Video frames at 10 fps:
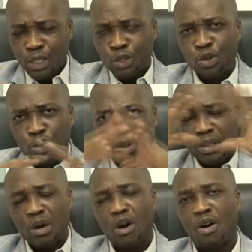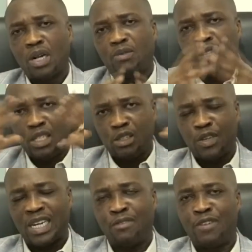So all of this, if
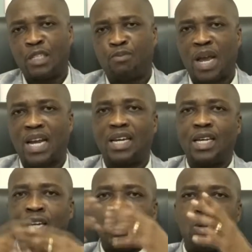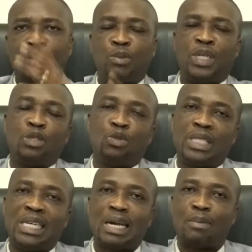you're an event planner, you have to begin to
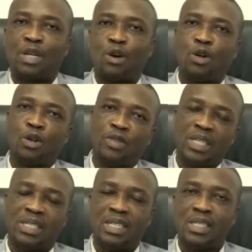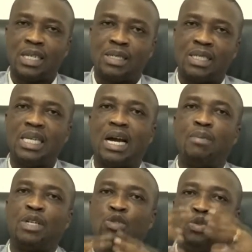think about all of these things and see how
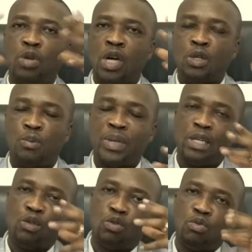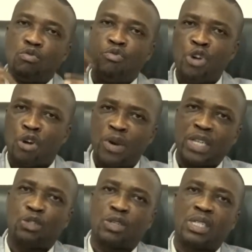best you begin to
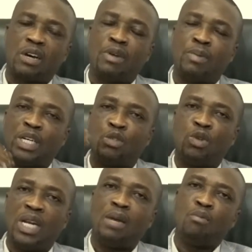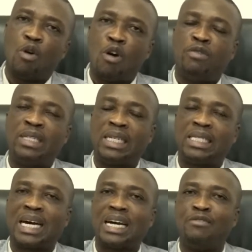reorient yourself and begin to learn more of
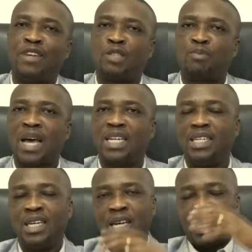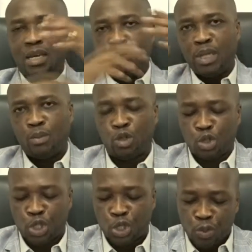digital event planning and be able
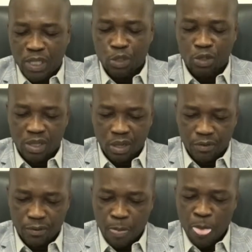to situate yourself.